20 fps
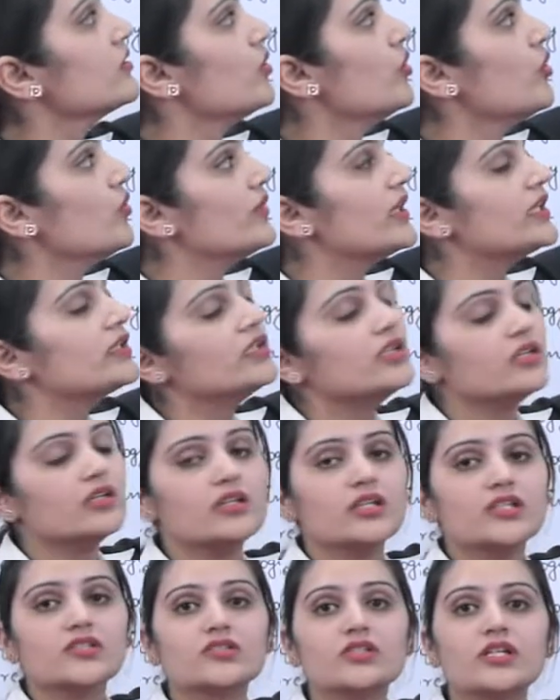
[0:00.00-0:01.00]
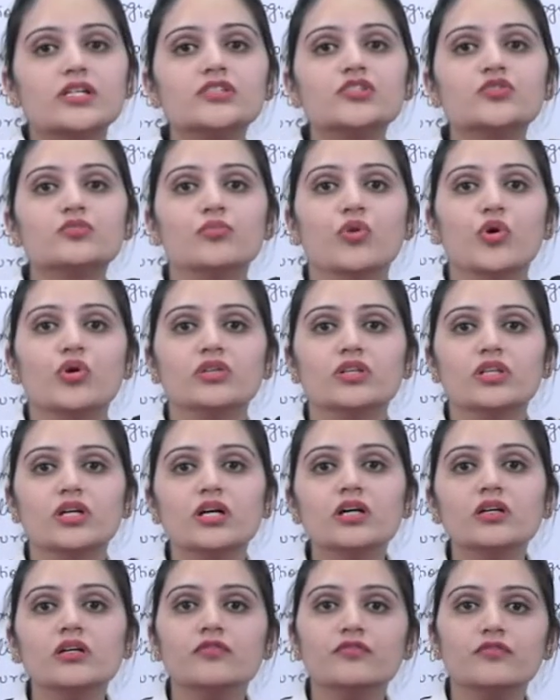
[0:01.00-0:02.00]
go with discuss both
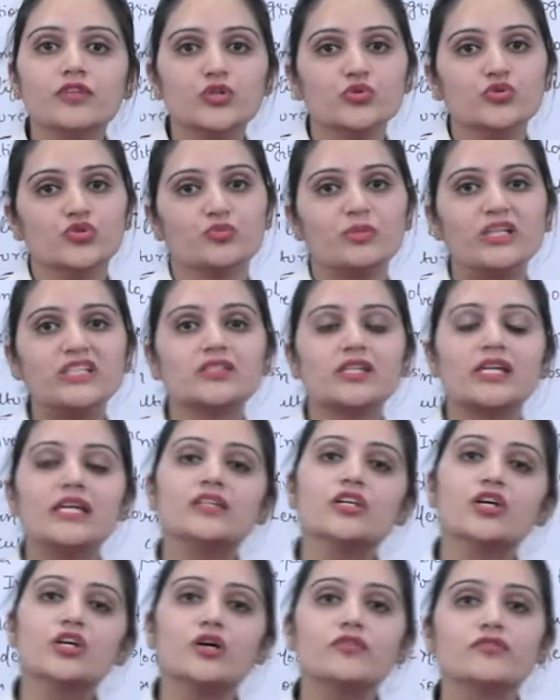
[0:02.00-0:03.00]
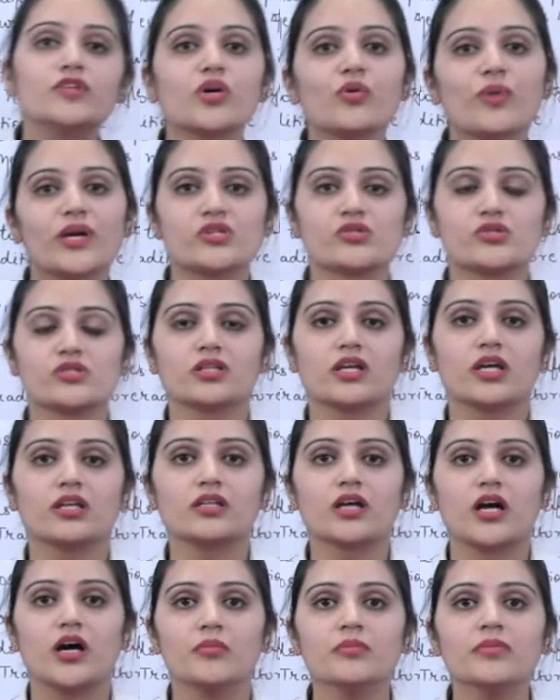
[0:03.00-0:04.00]
the views. Means either of the question
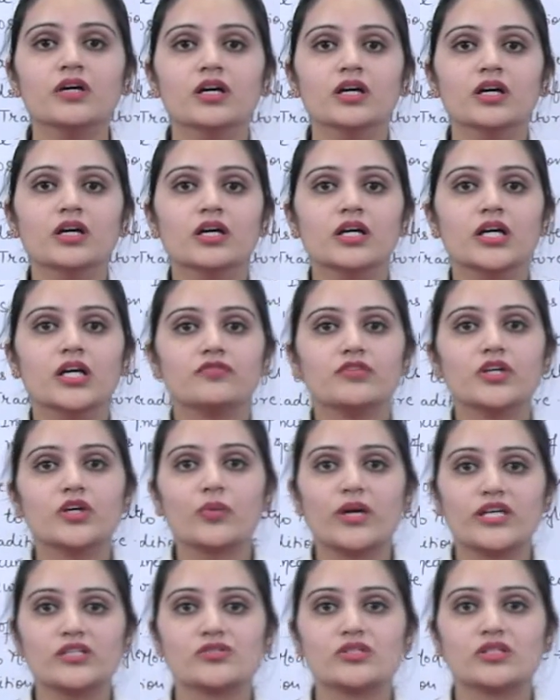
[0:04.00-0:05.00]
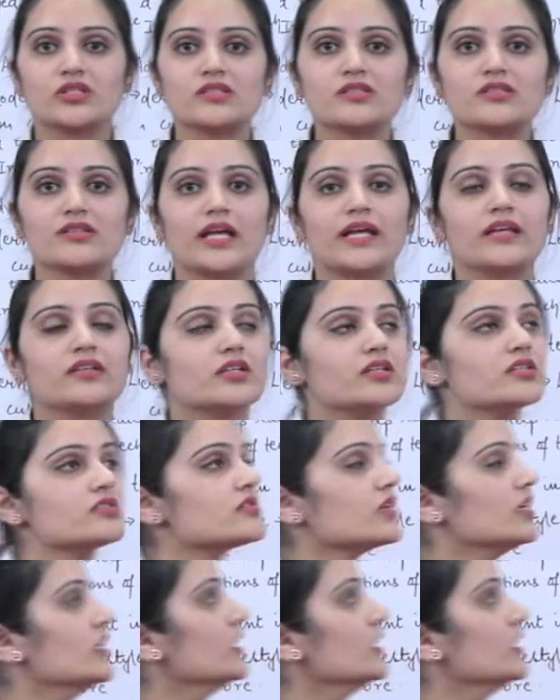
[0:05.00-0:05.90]
can come. If the question is like this,